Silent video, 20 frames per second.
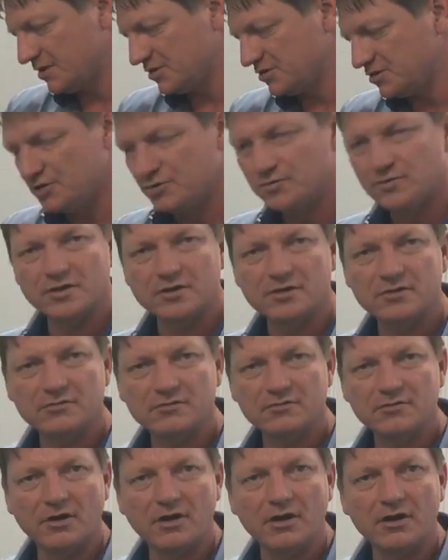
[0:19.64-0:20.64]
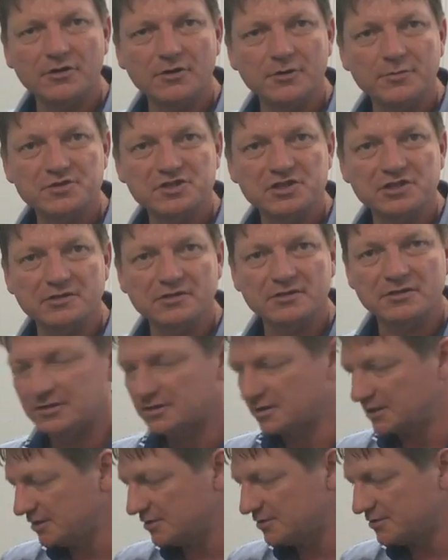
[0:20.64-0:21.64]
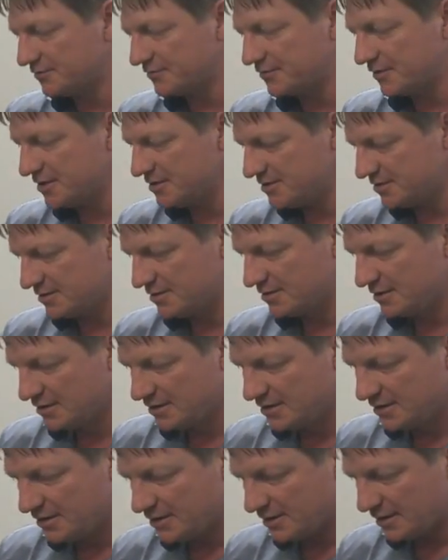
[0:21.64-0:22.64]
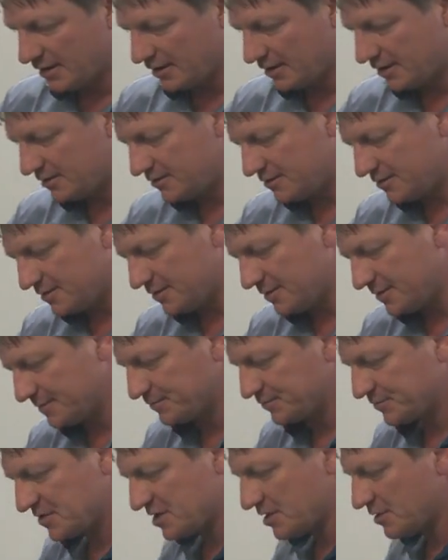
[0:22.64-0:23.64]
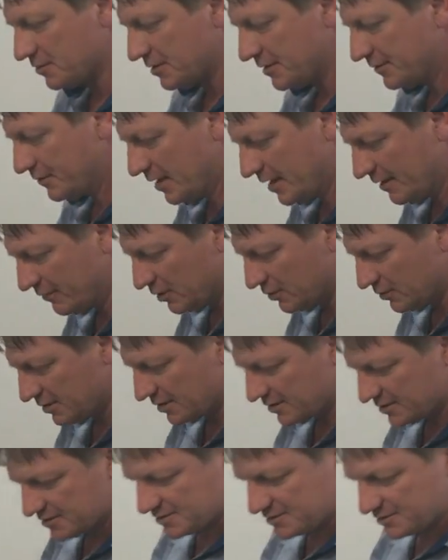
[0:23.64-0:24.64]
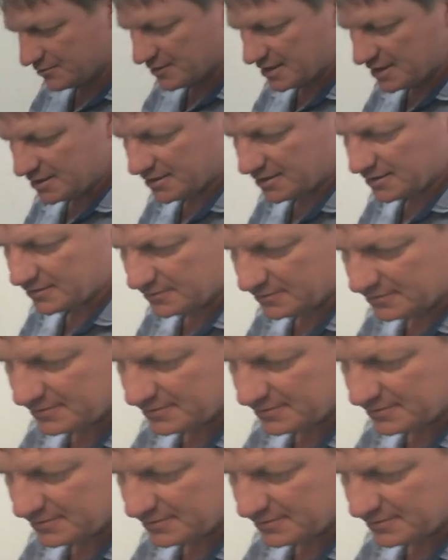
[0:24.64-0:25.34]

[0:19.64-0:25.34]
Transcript: newer iOption interface, and so if you have a look at the screen here,